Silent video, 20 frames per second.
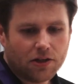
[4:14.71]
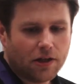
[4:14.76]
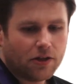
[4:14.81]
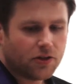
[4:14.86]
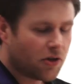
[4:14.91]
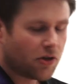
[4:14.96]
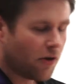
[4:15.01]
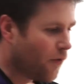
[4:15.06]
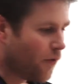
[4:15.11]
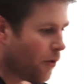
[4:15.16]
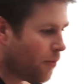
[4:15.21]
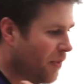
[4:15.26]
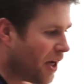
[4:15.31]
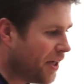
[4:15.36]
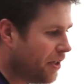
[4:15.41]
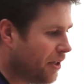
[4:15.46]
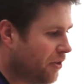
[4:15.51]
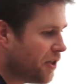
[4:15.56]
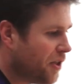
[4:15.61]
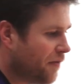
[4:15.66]
So from my
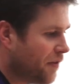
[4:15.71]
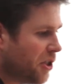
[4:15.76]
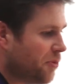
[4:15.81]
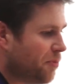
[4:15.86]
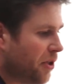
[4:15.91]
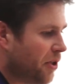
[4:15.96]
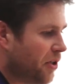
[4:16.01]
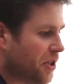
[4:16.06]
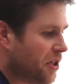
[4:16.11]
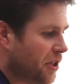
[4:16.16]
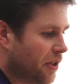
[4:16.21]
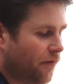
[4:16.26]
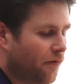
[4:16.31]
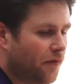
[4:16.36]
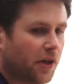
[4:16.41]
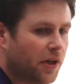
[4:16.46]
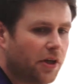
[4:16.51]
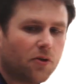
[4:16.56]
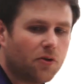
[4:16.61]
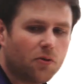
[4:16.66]
years of experience in the
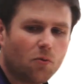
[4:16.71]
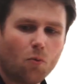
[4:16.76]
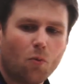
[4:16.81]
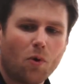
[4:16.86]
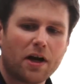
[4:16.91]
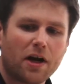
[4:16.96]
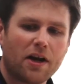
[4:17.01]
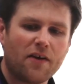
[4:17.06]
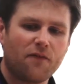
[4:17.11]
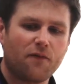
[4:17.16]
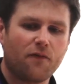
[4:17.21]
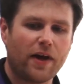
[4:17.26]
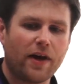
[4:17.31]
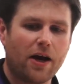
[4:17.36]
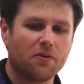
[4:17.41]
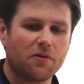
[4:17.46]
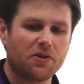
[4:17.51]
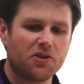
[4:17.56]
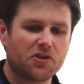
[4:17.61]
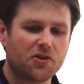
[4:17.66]
field, what I've
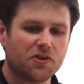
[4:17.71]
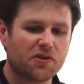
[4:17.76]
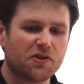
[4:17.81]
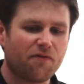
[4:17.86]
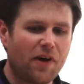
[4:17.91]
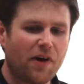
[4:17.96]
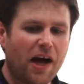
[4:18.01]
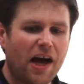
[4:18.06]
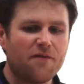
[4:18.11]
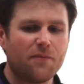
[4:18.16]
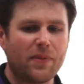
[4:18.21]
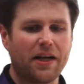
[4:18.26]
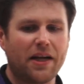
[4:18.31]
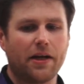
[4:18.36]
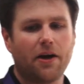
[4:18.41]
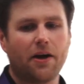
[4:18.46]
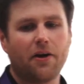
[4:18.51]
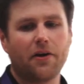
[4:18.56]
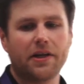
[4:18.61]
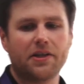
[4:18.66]
found is there's 5 main
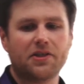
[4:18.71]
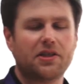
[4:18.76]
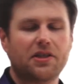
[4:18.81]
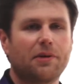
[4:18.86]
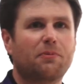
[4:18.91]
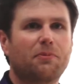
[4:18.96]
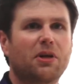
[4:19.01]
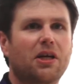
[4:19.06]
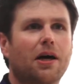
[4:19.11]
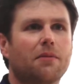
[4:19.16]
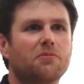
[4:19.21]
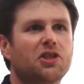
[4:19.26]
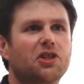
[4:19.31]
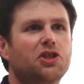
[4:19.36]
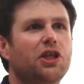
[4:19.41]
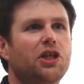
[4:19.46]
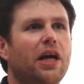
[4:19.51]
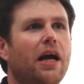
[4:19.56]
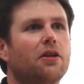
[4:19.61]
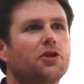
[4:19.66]
areas that becomes the
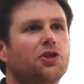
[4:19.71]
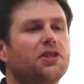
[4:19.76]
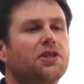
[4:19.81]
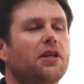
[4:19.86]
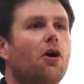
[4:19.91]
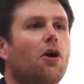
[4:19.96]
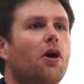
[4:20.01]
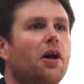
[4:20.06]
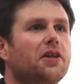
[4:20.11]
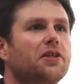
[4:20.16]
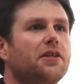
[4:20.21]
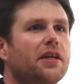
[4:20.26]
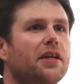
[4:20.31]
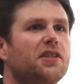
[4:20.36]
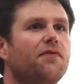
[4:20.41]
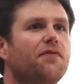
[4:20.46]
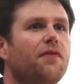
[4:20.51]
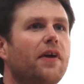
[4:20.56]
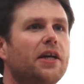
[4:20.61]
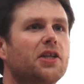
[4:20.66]
challenges that
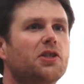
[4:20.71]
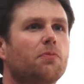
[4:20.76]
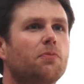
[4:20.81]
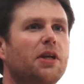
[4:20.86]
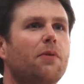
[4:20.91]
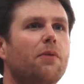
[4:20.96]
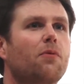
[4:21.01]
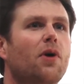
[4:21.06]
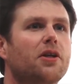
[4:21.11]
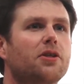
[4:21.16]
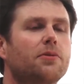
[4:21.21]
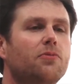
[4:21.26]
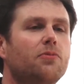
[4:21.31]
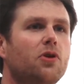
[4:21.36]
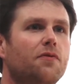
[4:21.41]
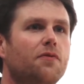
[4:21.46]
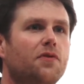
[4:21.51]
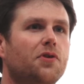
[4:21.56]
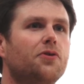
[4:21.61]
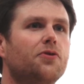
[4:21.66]
architects face when they want to
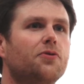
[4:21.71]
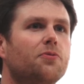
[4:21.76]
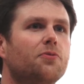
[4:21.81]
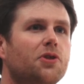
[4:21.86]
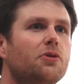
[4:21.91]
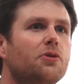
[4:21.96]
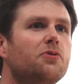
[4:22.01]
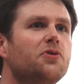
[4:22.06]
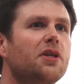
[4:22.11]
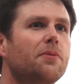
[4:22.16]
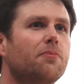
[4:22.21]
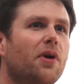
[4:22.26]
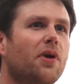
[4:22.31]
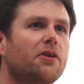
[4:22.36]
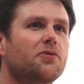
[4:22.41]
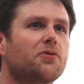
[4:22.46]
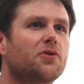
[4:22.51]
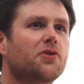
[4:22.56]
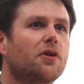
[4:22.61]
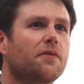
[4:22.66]
move to using
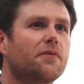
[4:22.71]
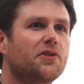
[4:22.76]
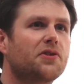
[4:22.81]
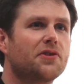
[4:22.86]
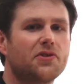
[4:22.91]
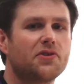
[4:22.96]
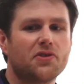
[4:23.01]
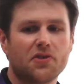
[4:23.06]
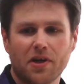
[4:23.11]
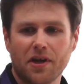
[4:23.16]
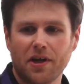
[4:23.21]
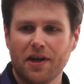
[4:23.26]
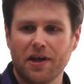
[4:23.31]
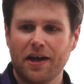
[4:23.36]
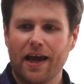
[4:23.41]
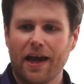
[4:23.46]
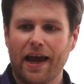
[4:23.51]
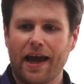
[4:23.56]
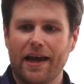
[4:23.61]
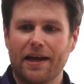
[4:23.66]
microservices
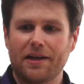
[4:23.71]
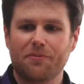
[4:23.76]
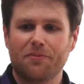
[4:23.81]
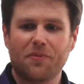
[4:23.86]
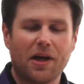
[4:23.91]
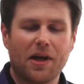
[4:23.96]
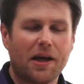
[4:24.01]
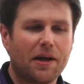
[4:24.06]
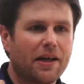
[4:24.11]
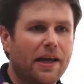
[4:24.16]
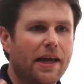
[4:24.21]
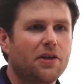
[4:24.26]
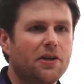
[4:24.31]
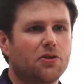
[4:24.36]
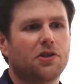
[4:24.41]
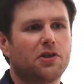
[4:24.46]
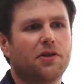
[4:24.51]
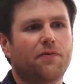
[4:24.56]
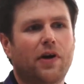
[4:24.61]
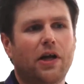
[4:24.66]
and getting
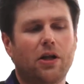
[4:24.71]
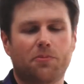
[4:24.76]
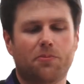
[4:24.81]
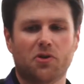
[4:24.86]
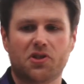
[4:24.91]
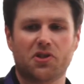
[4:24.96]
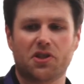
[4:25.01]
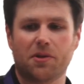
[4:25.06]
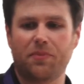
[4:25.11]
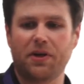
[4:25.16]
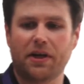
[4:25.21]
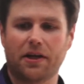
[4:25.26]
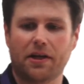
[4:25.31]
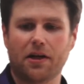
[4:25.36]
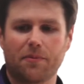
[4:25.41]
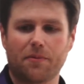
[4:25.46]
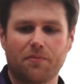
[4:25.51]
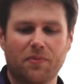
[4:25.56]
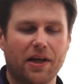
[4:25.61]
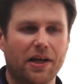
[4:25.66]
their developers to pick it
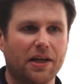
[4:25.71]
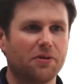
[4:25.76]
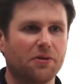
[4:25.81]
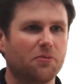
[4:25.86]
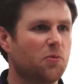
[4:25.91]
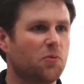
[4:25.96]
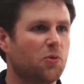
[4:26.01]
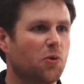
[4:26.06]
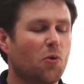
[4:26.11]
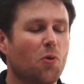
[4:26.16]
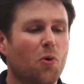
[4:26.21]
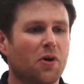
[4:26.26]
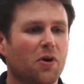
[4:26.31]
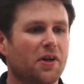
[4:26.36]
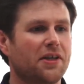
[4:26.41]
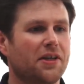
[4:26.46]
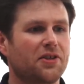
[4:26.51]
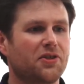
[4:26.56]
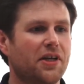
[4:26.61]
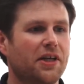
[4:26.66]
up and their
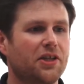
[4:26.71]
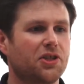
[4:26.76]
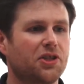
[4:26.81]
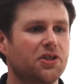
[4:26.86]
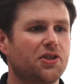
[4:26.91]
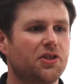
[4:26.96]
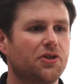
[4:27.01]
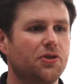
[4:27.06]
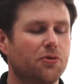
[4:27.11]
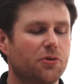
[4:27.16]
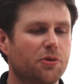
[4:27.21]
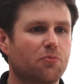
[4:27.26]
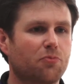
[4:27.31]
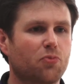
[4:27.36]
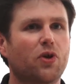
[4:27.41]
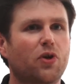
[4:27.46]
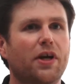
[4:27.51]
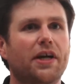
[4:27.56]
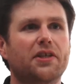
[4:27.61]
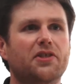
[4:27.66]
organizations to
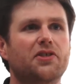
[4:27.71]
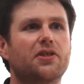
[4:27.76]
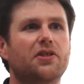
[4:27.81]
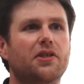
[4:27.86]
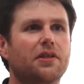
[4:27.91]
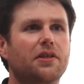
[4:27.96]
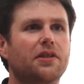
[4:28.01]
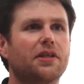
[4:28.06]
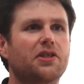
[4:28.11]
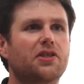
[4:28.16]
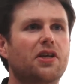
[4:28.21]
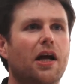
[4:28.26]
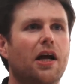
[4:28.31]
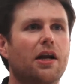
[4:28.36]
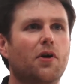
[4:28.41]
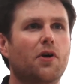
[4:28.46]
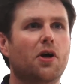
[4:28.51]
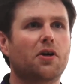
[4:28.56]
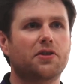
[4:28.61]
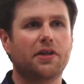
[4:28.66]
embrace this kind
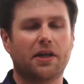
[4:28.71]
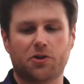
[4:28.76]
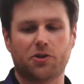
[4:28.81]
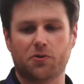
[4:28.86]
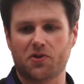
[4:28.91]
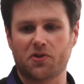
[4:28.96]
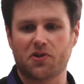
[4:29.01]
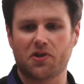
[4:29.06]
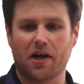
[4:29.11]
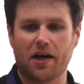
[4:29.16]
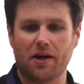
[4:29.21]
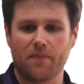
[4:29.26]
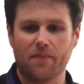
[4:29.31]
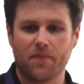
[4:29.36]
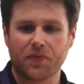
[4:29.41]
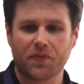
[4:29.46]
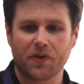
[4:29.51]
of architectural style.